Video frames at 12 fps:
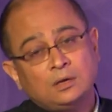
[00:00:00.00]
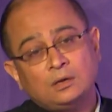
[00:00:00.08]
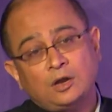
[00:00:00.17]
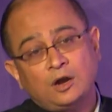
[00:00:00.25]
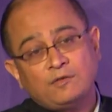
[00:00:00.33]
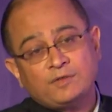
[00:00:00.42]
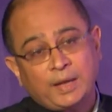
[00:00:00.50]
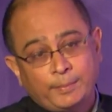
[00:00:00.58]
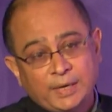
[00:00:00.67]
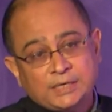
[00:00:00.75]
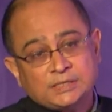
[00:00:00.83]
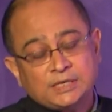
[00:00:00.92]
lot of
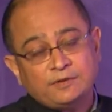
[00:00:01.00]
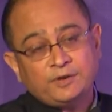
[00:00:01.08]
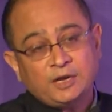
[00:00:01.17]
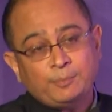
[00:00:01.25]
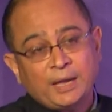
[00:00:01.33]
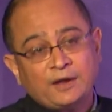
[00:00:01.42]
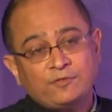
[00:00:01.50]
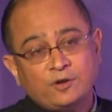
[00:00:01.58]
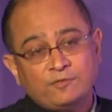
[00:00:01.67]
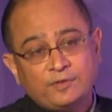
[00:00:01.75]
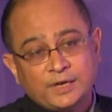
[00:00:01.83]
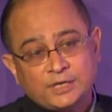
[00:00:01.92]
comments and feedback
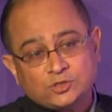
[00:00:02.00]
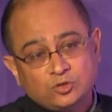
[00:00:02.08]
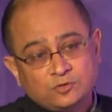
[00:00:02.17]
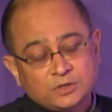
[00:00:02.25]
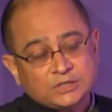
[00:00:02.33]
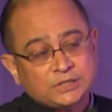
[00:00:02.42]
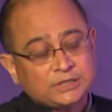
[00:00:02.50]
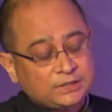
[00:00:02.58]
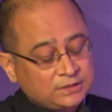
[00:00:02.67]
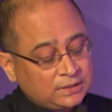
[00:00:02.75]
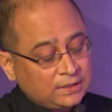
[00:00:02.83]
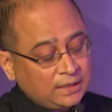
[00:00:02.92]
from various
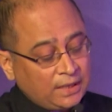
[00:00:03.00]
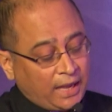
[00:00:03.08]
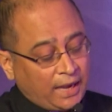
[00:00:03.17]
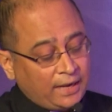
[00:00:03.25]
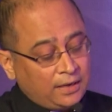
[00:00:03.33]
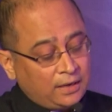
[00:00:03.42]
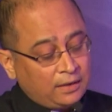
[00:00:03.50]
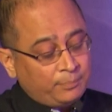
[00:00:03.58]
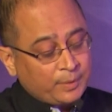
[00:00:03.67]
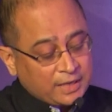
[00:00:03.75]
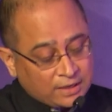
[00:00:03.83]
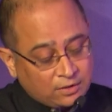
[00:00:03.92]
universities, and
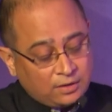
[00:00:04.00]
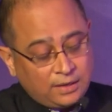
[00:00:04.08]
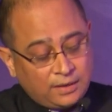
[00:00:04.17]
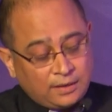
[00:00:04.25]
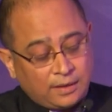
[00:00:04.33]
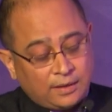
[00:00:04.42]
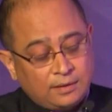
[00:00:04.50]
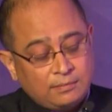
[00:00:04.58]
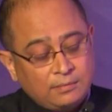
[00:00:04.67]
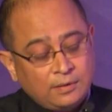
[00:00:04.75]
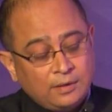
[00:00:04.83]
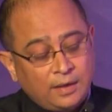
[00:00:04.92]
particularly
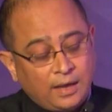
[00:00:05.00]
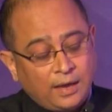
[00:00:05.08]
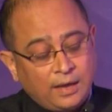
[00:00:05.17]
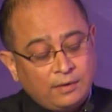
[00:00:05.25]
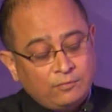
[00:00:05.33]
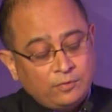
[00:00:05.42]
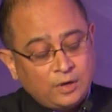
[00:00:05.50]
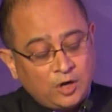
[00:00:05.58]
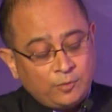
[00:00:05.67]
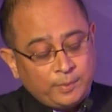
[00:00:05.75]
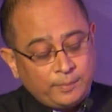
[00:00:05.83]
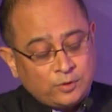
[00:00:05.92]
I will
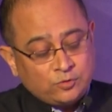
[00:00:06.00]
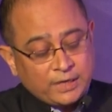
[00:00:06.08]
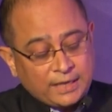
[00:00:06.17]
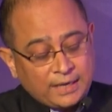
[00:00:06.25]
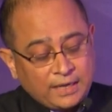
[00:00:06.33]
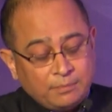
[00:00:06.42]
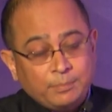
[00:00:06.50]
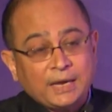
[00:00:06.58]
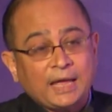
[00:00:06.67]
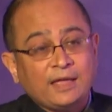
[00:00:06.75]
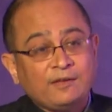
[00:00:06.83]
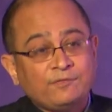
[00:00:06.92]
not be able to take a name, but
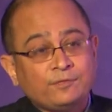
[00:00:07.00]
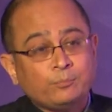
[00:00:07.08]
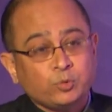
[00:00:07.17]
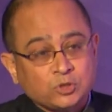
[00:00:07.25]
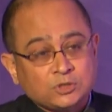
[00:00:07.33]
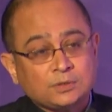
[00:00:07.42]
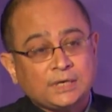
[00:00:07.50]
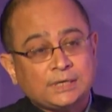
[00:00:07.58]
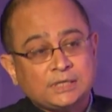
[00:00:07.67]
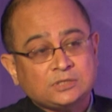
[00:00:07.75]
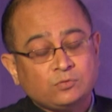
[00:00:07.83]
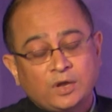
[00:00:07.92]
I have pushed at
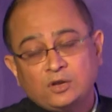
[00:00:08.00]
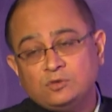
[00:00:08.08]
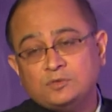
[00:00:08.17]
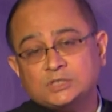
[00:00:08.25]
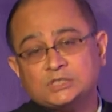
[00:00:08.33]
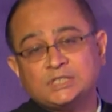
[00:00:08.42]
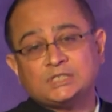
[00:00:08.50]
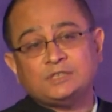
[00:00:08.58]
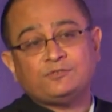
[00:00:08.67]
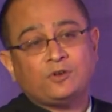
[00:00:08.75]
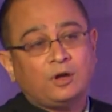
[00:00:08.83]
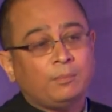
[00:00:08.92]
least one university
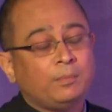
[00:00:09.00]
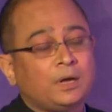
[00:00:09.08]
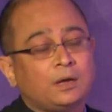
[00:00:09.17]
from